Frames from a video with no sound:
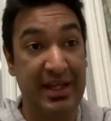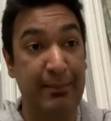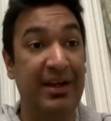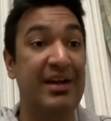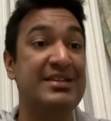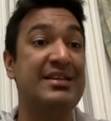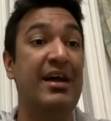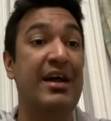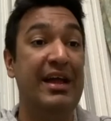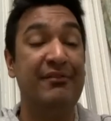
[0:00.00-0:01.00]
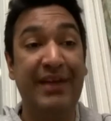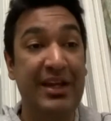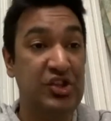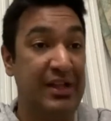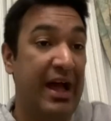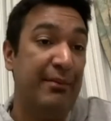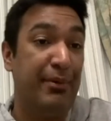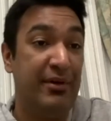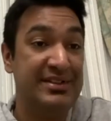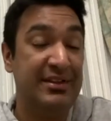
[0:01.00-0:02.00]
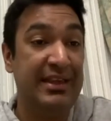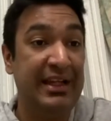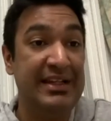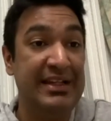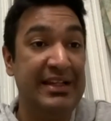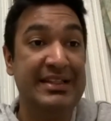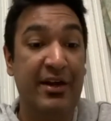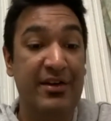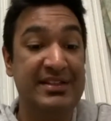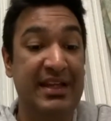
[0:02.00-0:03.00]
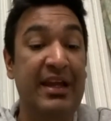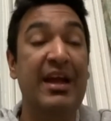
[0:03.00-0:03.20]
because inflation, I personally think, is here to stay.